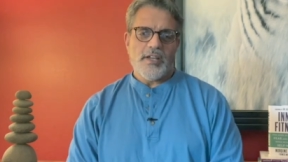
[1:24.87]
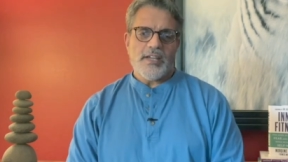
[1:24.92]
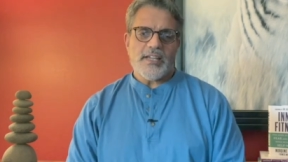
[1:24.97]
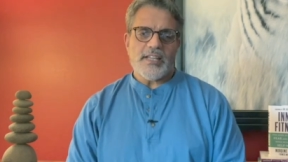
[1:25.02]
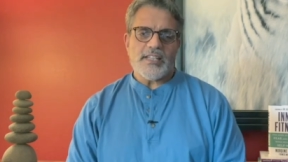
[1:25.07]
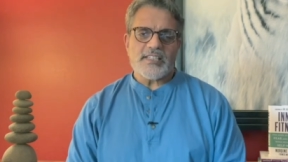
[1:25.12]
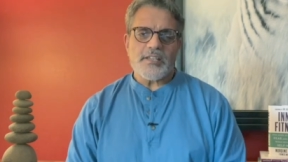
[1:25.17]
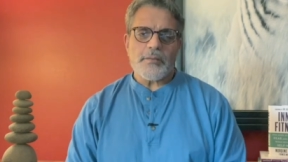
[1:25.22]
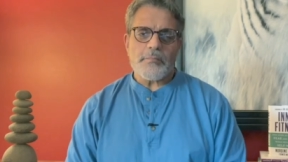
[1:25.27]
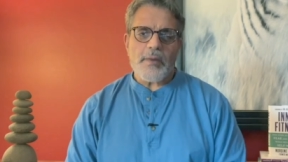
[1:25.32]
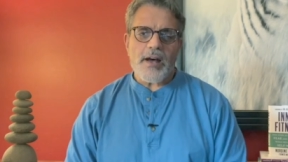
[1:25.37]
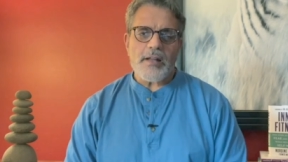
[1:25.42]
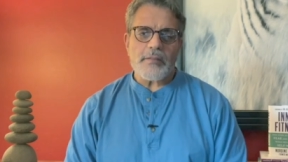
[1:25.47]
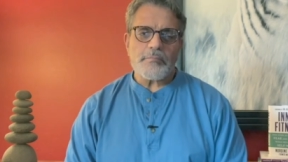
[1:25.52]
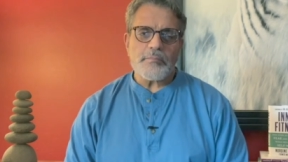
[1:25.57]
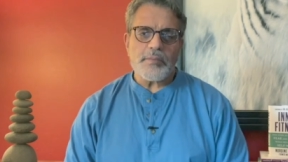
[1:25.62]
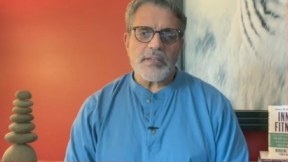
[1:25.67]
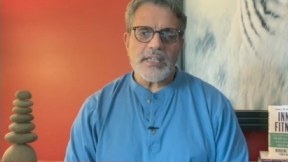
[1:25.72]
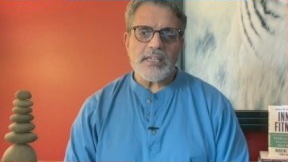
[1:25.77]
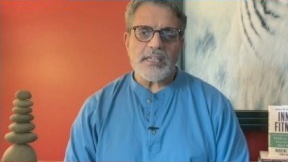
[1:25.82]
It's
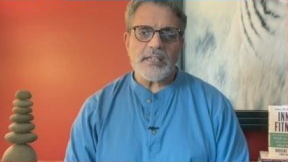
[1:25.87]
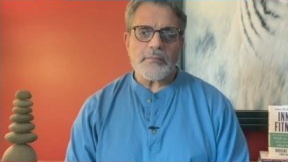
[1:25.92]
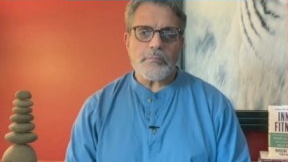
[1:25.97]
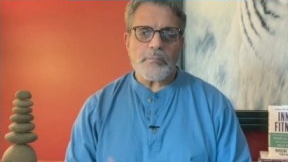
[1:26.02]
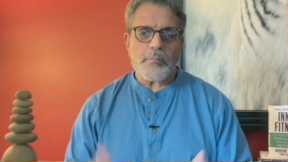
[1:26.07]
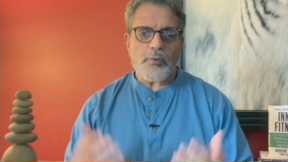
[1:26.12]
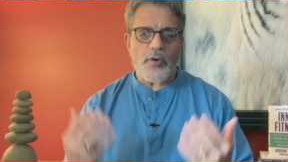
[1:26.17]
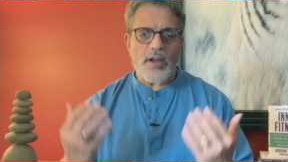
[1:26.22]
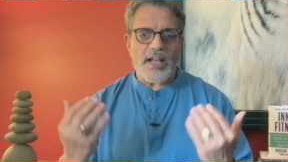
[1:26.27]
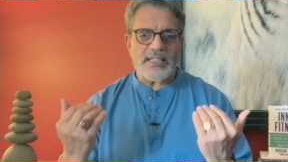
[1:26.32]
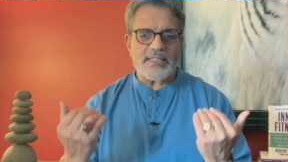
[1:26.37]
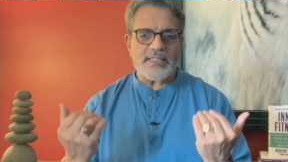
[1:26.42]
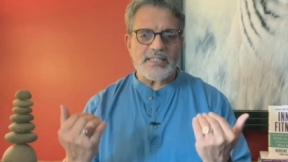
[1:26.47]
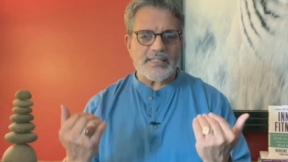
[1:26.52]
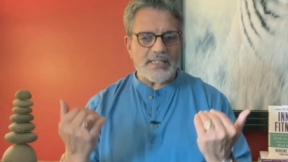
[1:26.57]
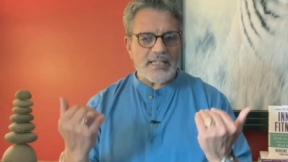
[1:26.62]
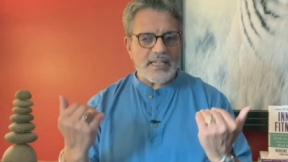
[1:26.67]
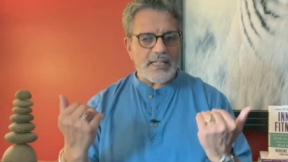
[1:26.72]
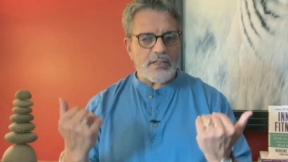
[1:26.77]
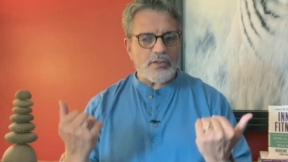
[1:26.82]
about being
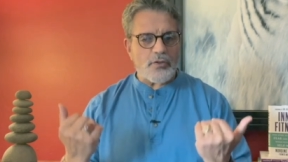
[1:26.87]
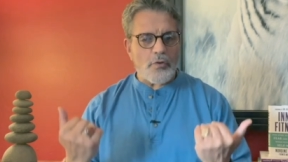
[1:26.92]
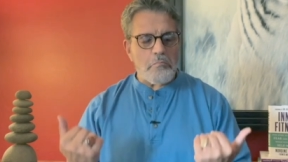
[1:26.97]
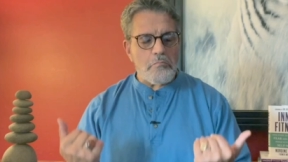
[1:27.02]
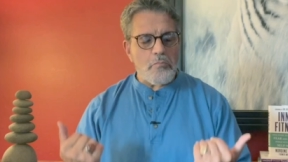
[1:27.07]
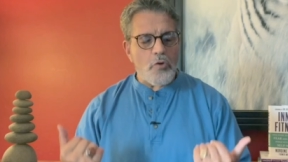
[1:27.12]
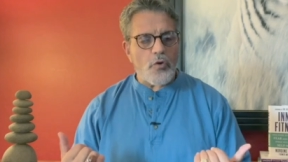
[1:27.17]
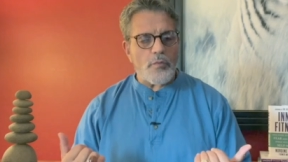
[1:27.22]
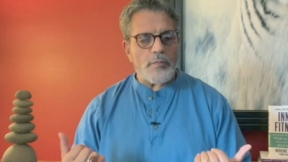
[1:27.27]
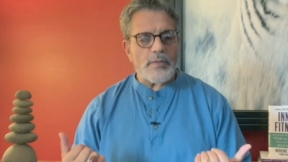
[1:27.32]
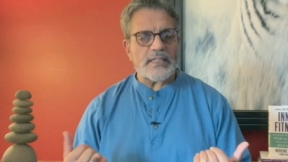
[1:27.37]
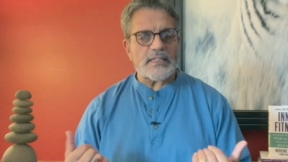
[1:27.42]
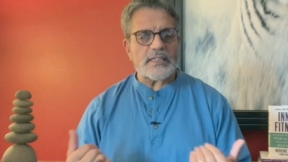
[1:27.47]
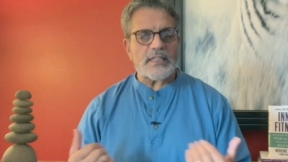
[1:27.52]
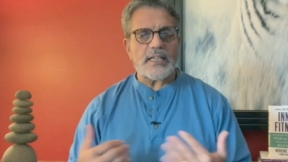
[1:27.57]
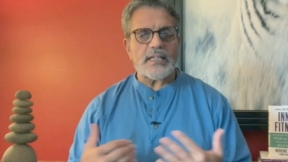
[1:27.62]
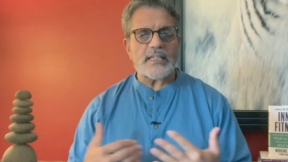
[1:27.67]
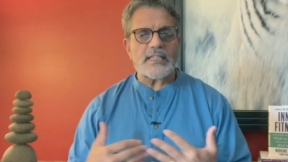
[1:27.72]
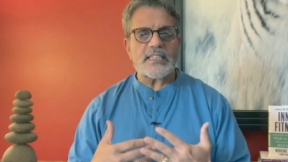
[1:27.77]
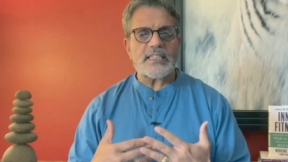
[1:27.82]
present in the moment
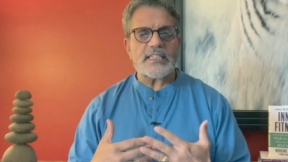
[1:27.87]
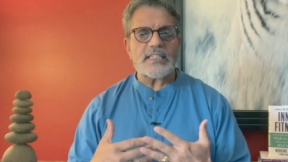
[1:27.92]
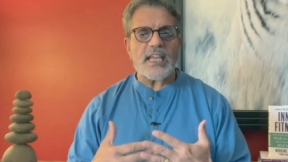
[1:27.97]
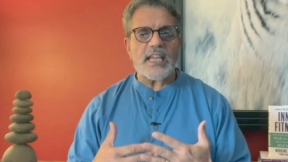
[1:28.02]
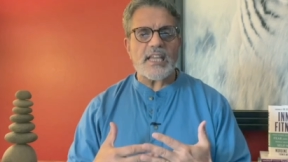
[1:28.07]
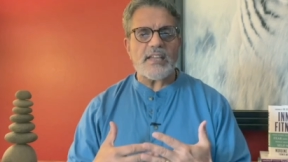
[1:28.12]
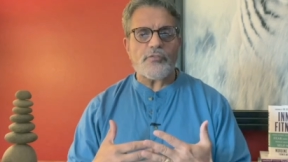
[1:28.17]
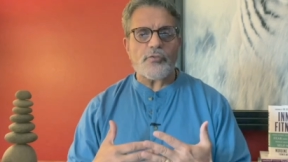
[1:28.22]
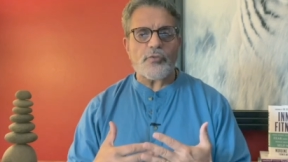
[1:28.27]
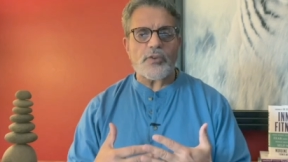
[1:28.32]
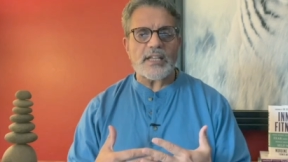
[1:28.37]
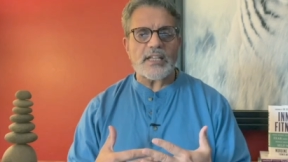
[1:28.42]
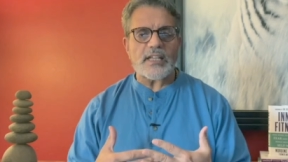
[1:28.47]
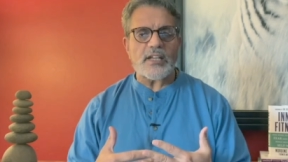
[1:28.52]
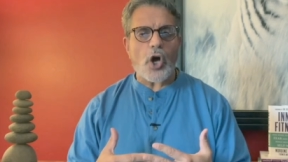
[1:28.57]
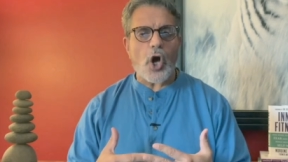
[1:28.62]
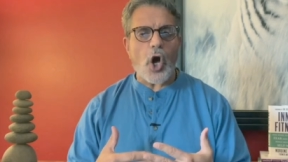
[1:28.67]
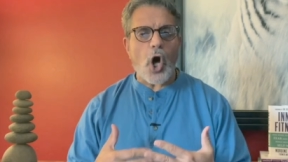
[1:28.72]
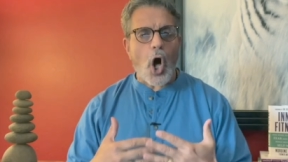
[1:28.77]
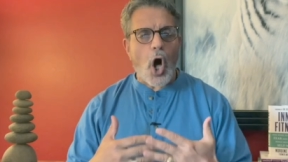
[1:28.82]
and savoring
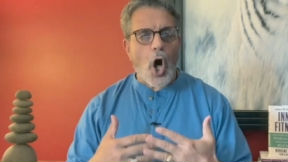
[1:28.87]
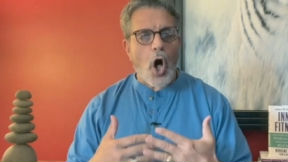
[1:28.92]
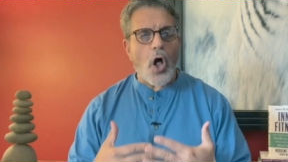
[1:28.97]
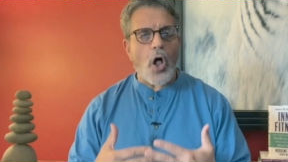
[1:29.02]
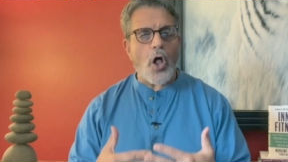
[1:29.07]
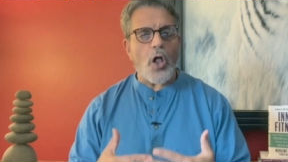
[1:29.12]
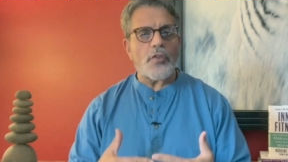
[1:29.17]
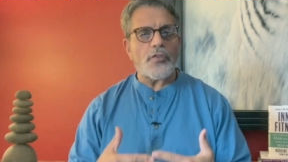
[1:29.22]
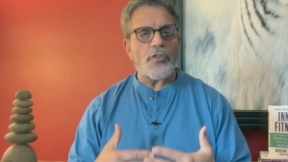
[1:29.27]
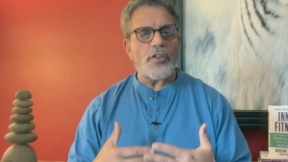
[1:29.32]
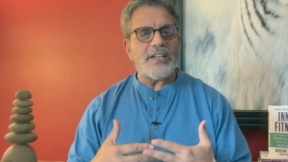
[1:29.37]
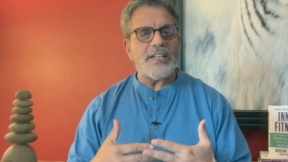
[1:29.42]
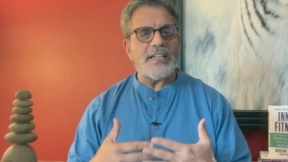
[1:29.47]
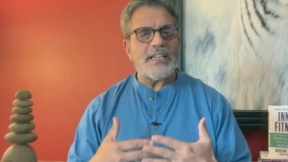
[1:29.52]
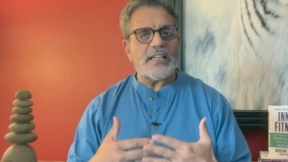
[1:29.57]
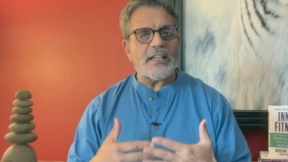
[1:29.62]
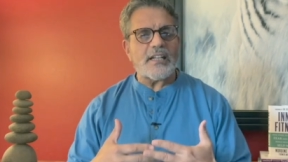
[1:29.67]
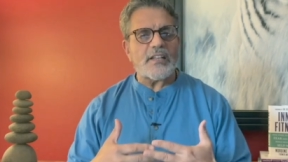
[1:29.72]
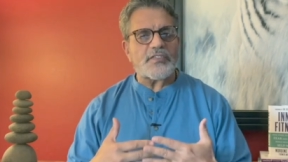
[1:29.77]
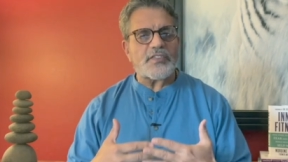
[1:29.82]
all the
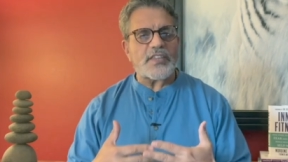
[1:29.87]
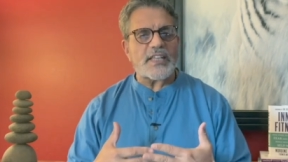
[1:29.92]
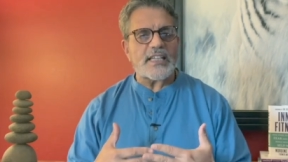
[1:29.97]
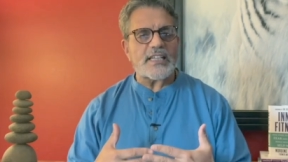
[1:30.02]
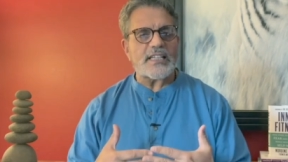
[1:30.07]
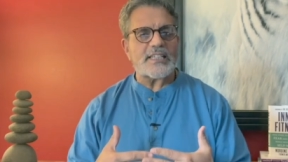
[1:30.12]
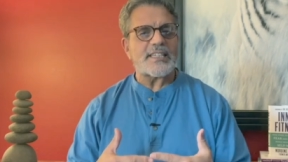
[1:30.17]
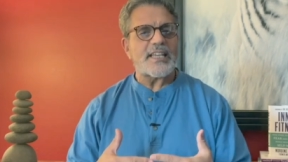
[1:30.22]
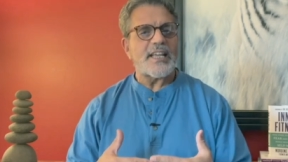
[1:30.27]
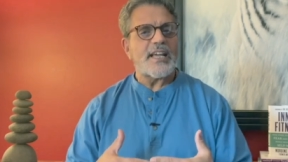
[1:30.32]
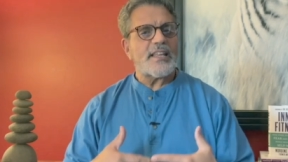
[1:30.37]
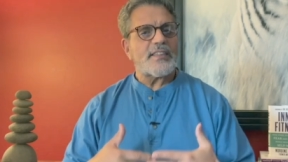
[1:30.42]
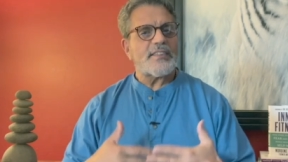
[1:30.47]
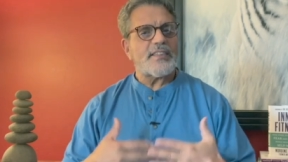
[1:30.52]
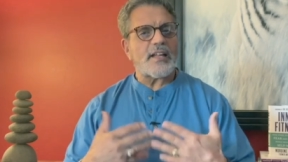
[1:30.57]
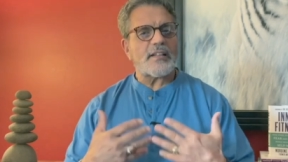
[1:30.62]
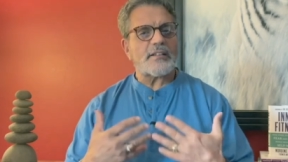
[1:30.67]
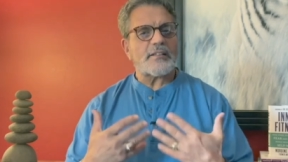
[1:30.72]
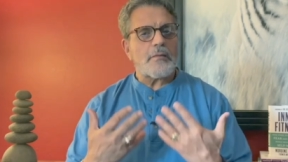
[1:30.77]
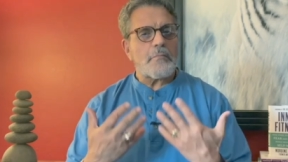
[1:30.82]
little things
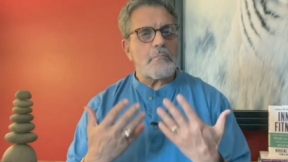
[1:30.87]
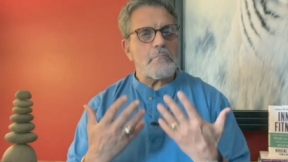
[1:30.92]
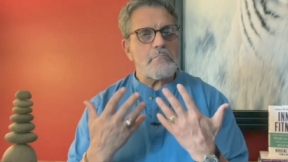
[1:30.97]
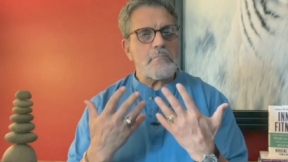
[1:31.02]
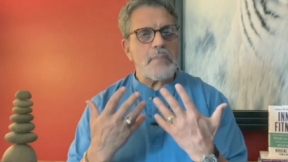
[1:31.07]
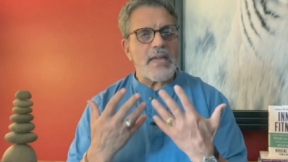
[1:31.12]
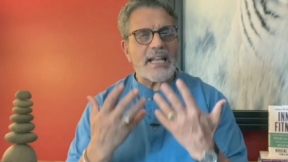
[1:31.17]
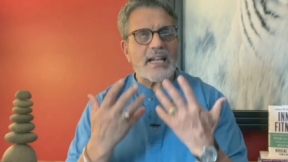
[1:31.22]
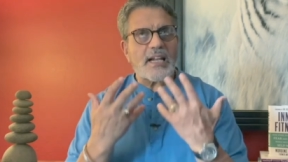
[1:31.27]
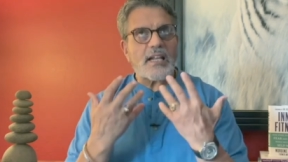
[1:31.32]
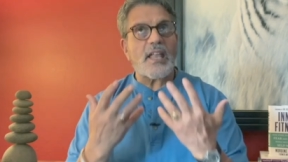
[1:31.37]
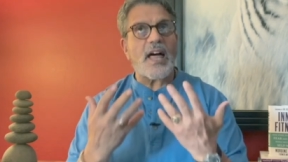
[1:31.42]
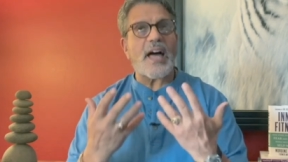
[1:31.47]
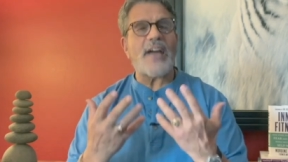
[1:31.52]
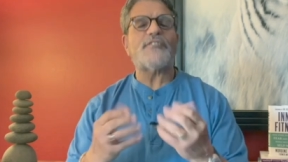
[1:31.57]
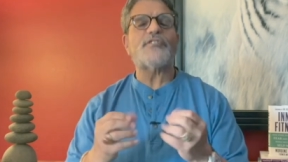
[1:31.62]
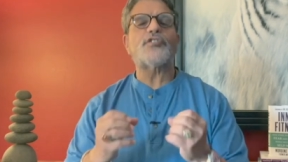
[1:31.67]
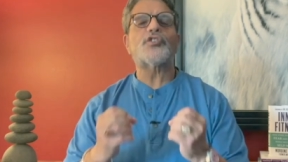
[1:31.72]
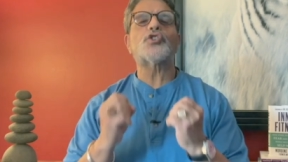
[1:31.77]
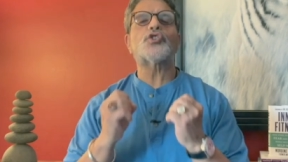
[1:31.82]
that make
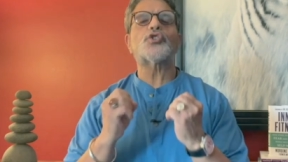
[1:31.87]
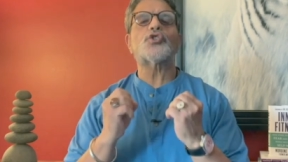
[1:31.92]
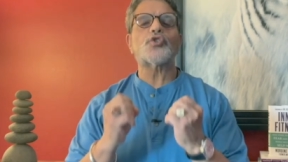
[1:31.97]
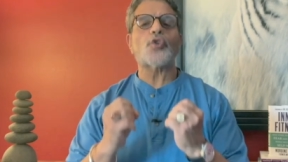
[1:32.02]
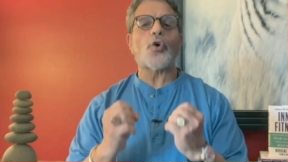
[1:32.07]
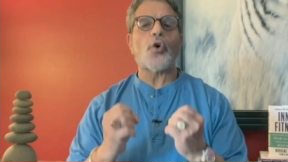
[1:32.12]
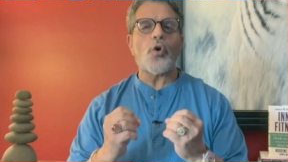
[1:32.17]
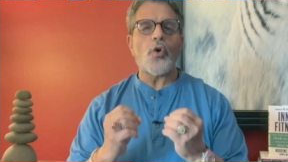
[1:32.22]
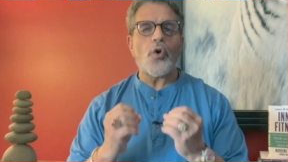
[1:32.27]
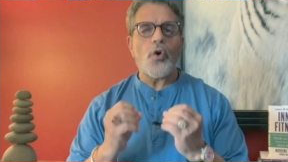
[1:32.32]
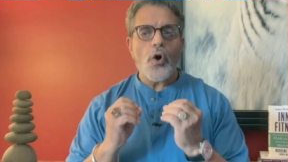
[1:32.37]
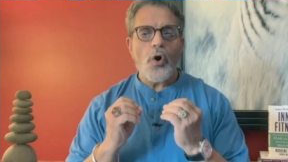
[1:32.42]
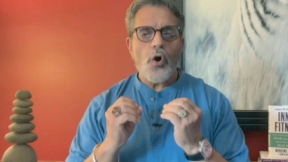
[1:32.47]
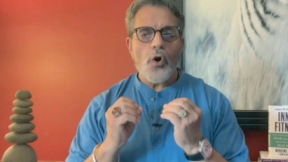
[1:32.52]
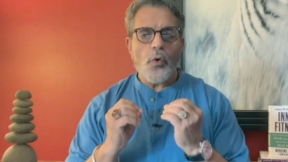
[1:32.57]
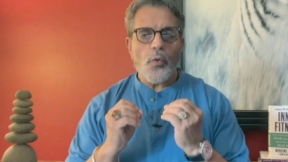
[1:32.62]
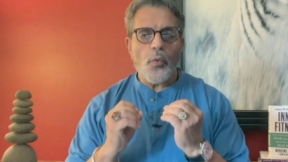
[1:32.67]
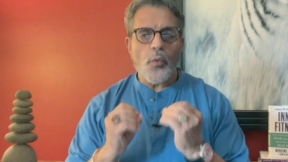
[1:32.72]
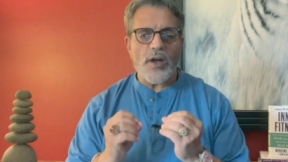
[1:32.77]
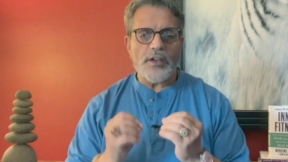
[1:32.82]
life so
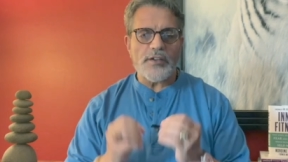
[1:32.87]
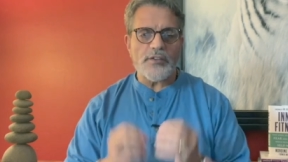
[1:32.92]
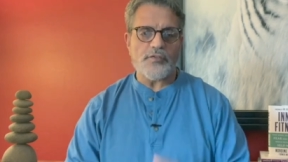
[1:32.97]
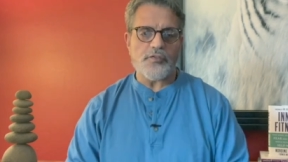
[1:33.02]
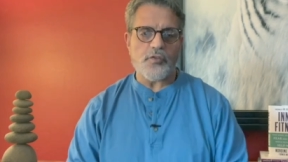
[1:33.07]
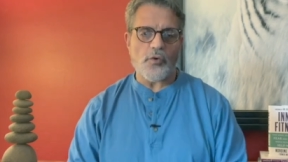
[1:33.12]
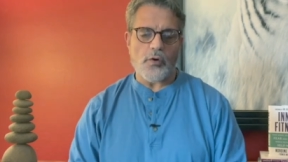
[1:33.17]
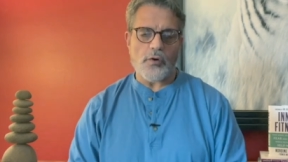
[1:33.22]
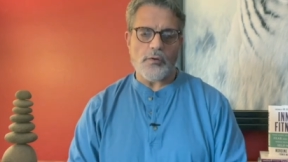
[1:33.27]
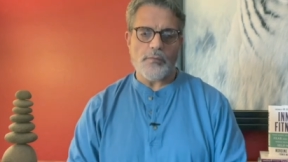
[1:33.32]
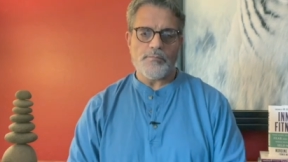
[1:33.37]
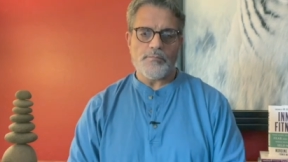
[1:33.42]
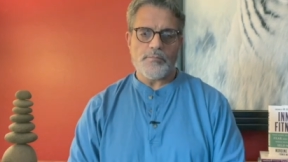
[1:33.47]
wonderful.